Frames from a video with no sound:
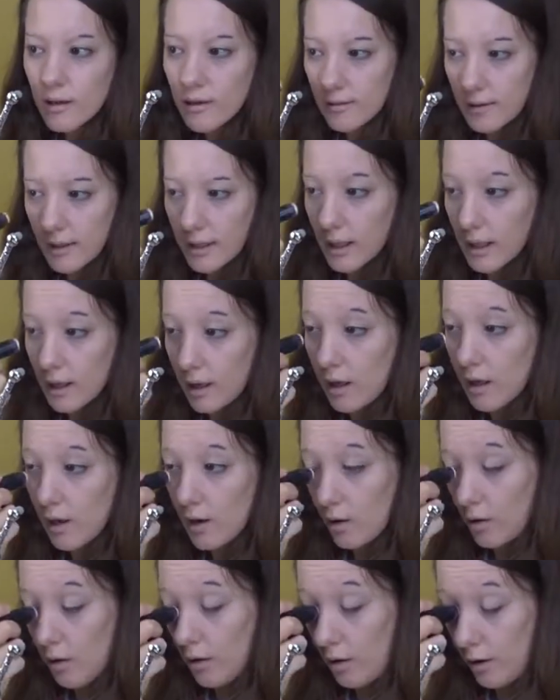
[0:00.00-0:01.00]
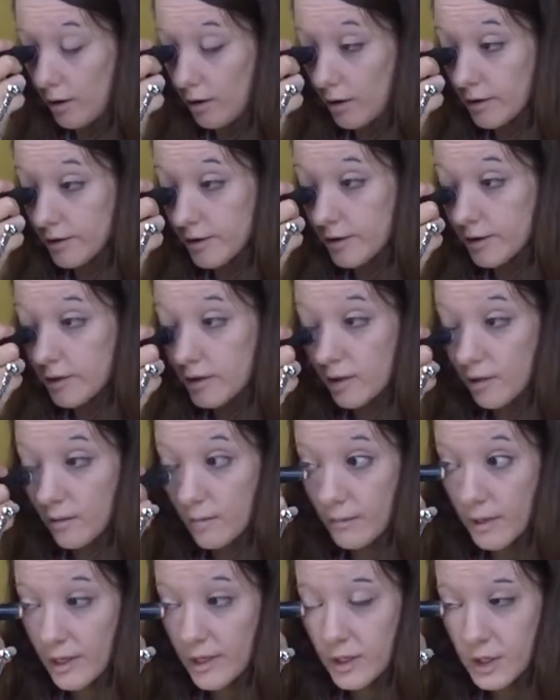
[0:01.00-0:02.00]
okay or not so
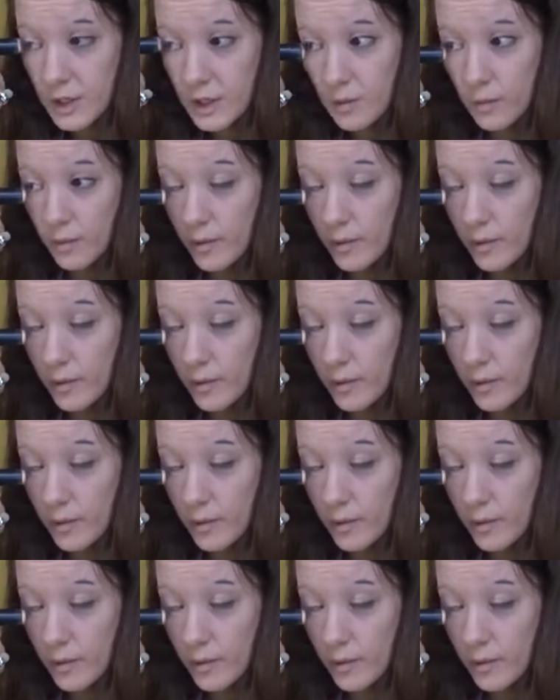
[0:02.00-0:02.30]
much